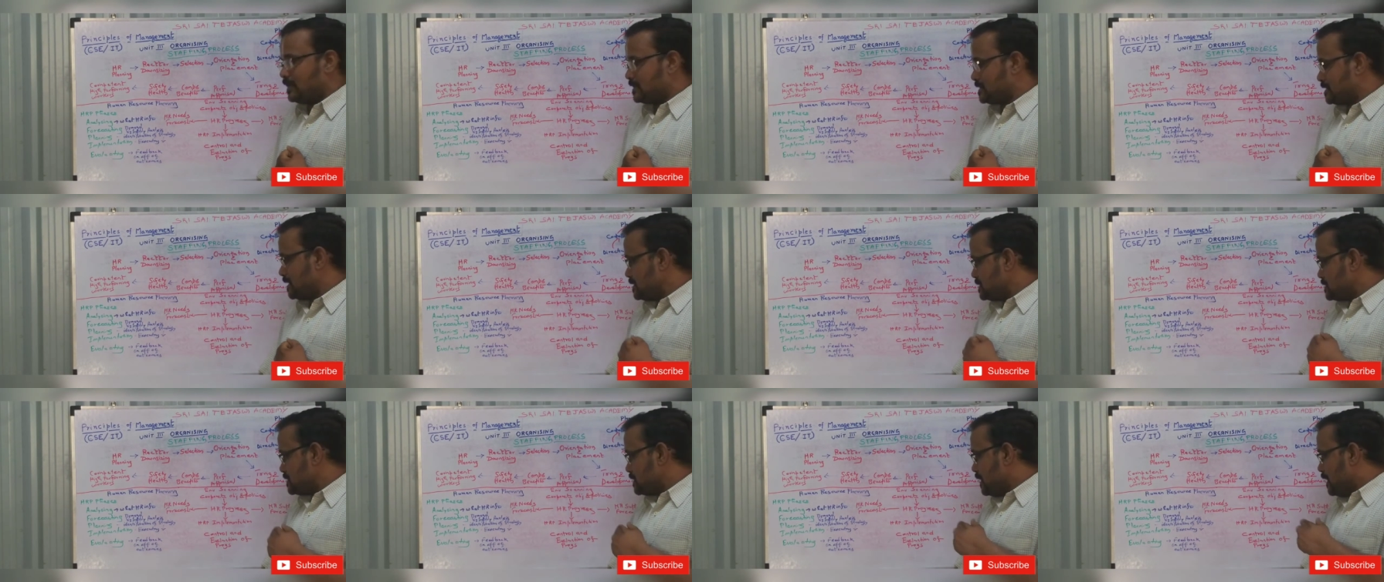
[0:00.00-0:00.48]

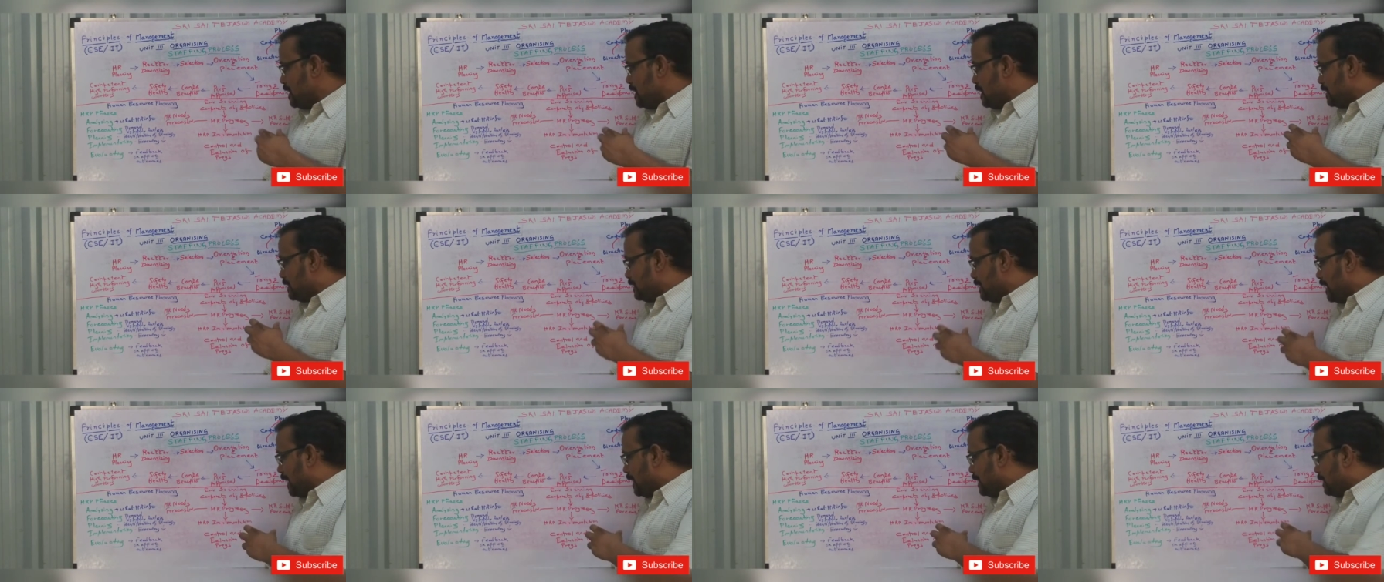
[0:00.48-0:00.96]
functions.
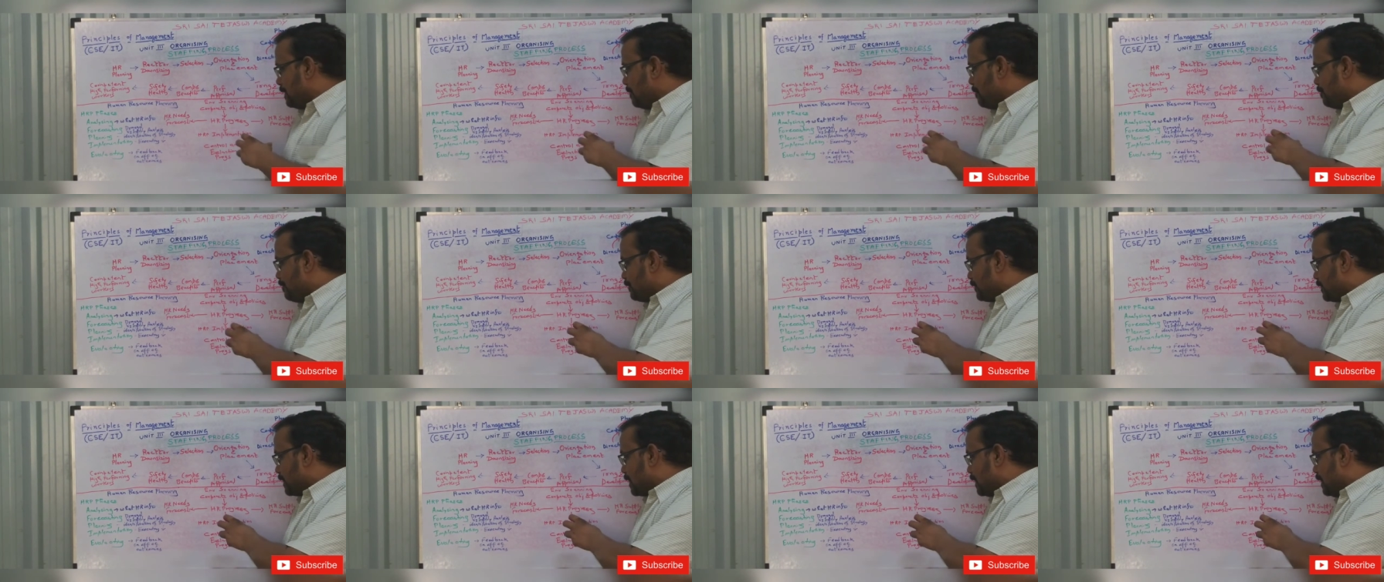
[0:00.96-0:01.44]

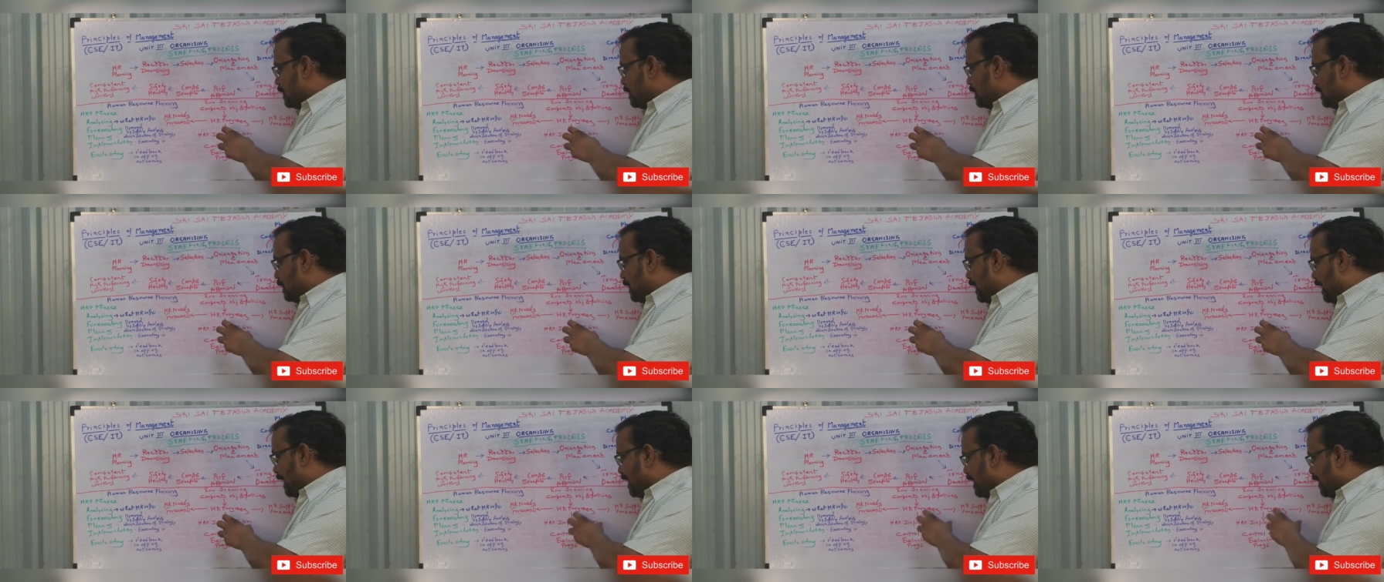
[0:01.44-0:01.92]
Then
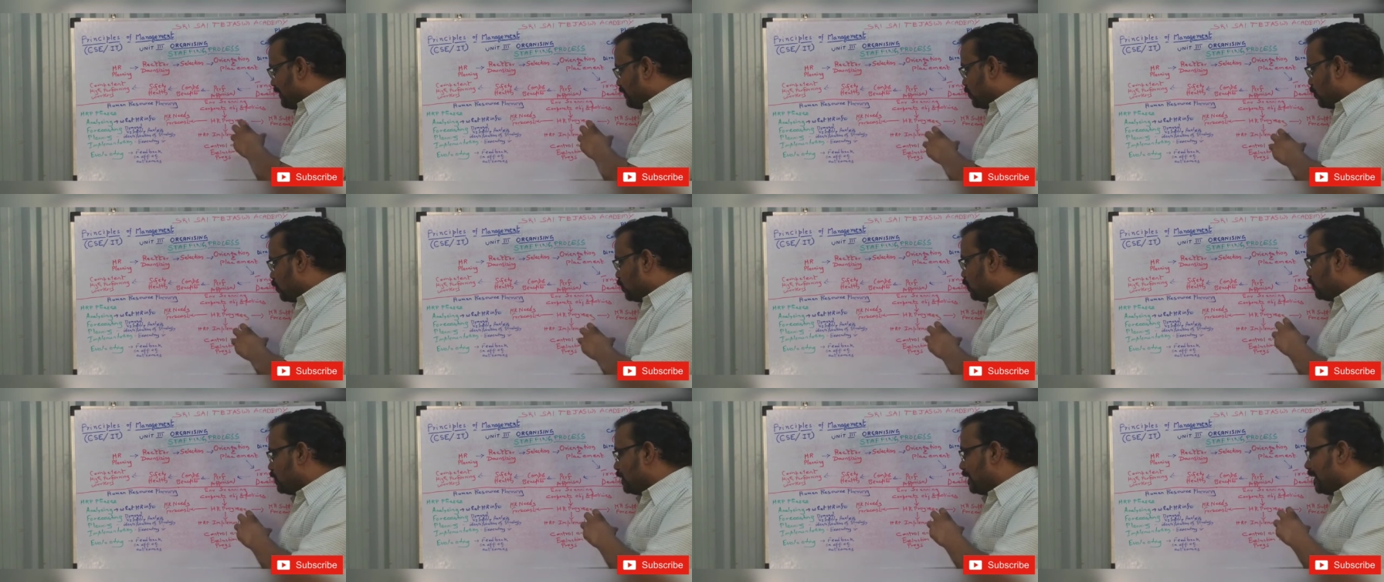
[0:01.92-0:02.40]
I
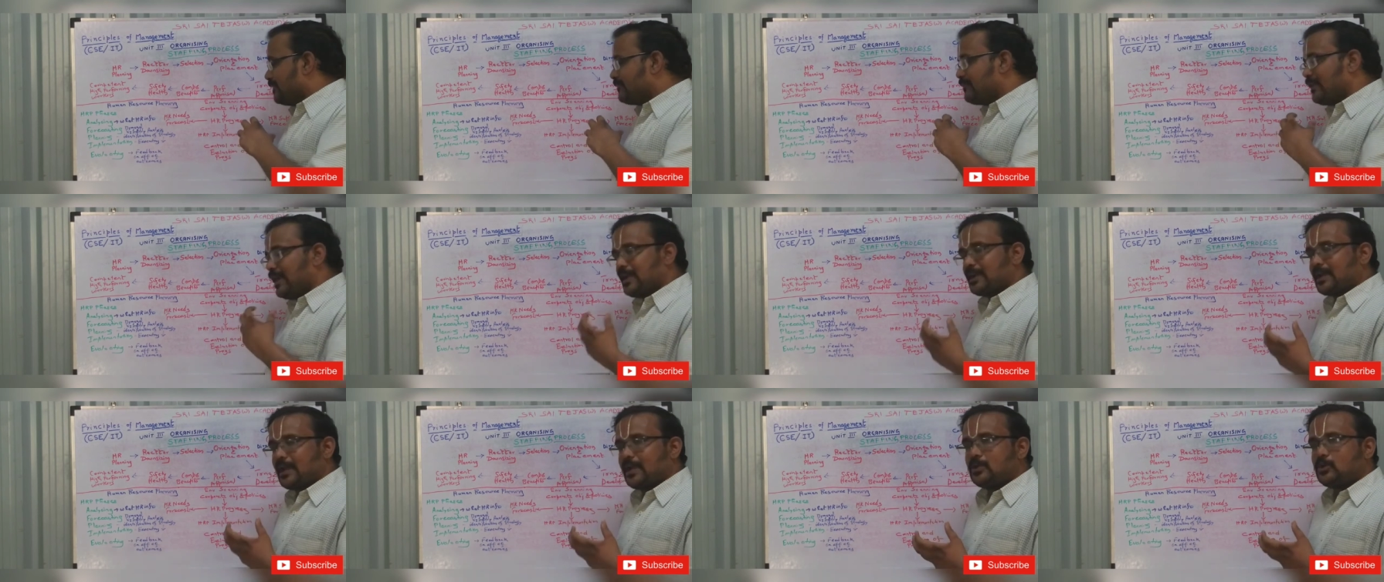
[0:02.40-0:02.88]
have to
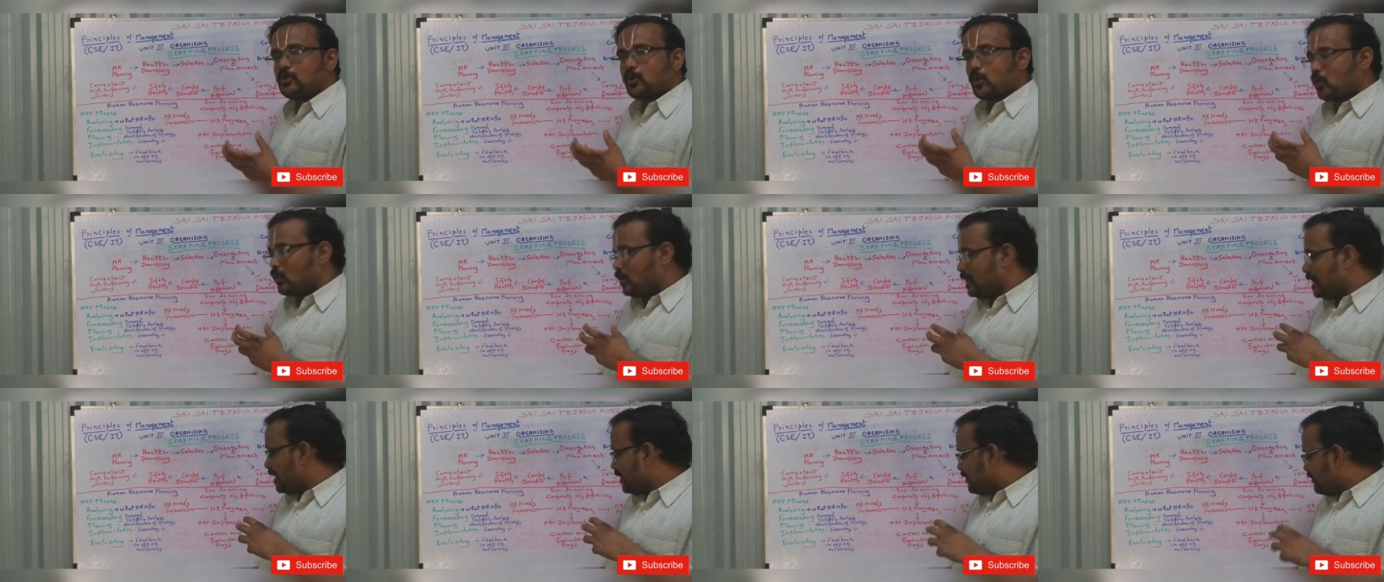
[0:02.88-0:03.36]

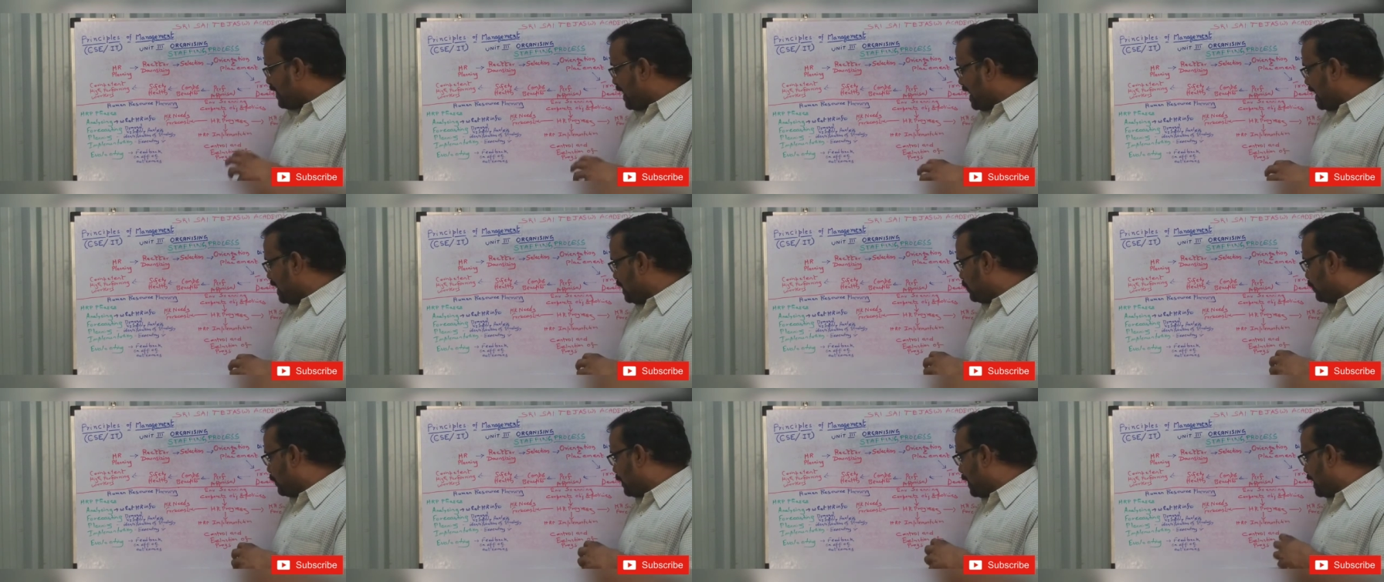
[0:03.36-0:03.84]

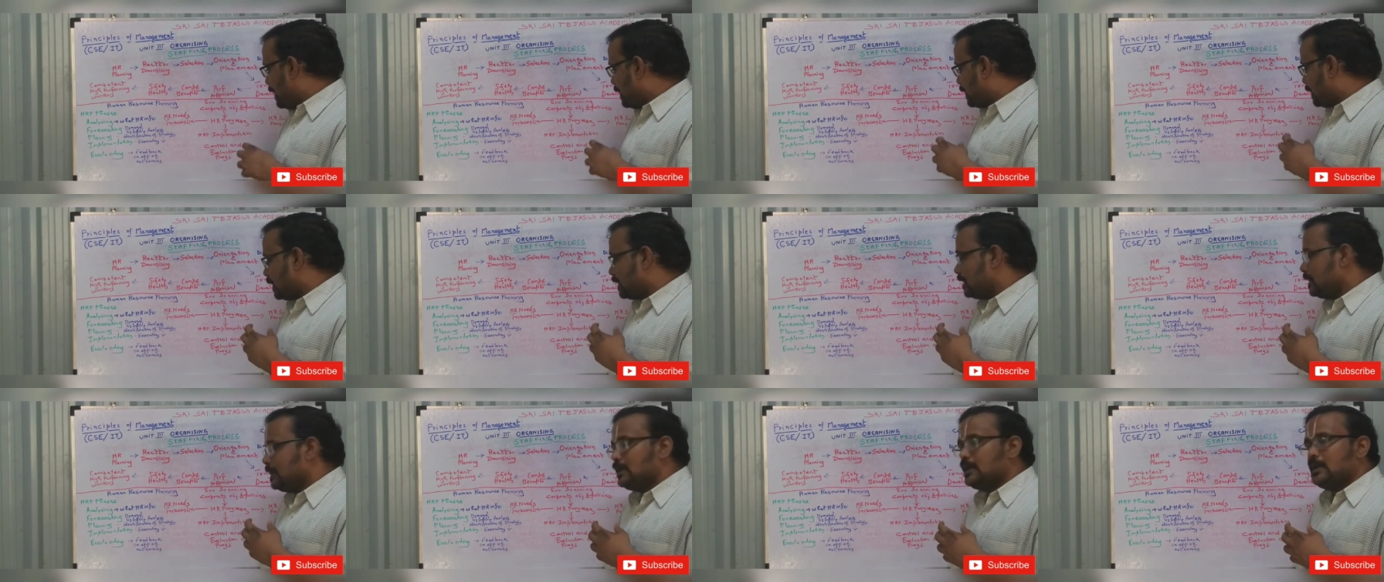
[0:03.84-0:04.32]

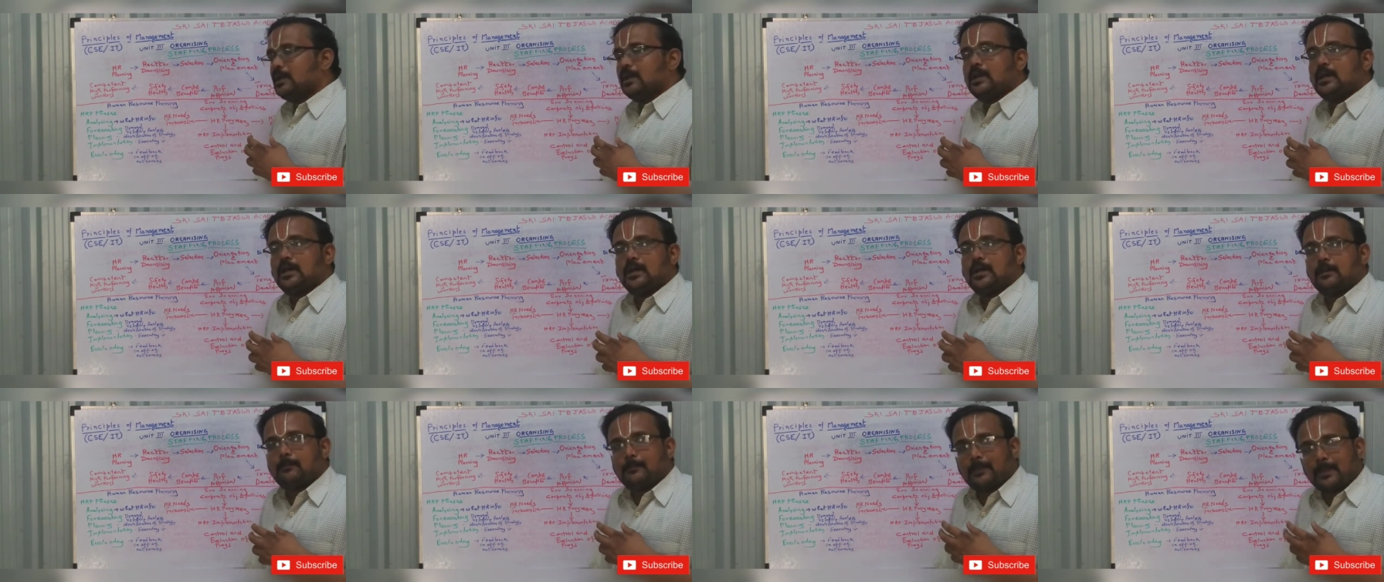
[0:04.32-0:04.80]
evaluate
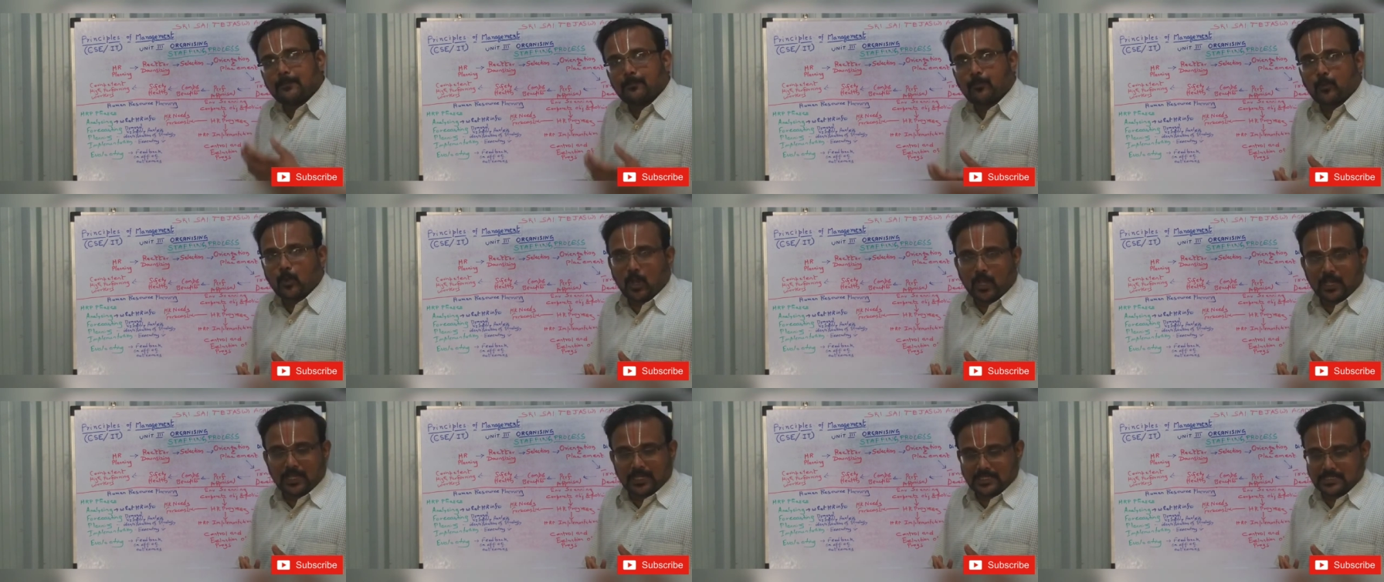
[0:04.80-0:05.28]

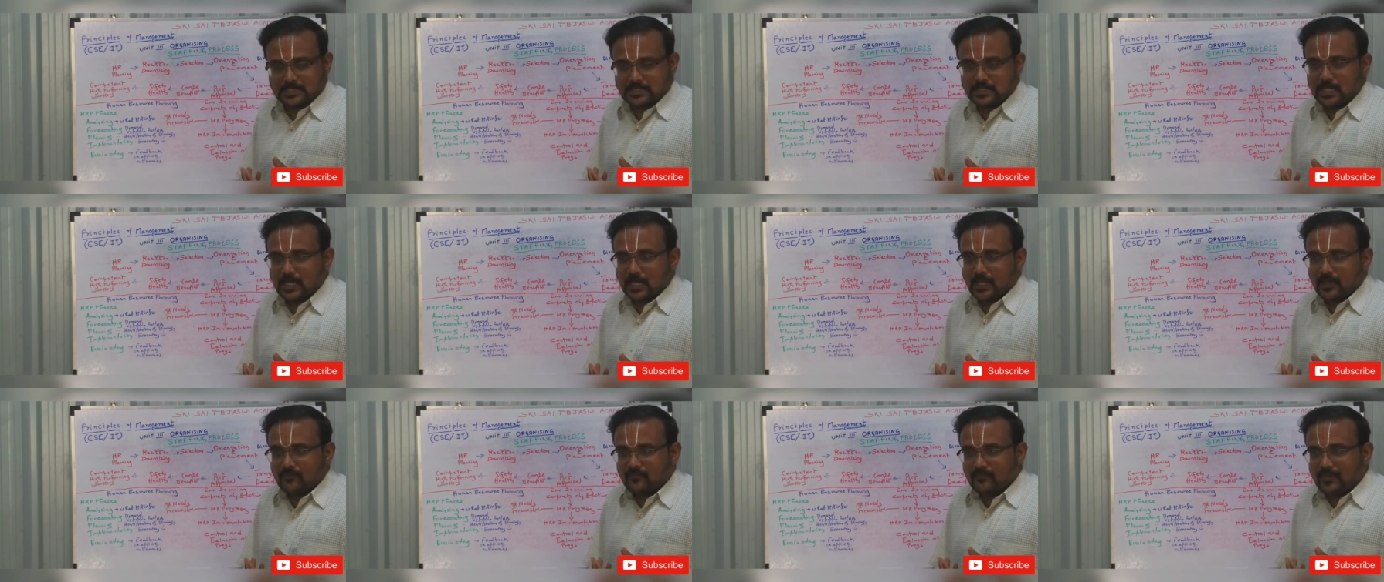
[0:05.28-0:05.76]
my progress.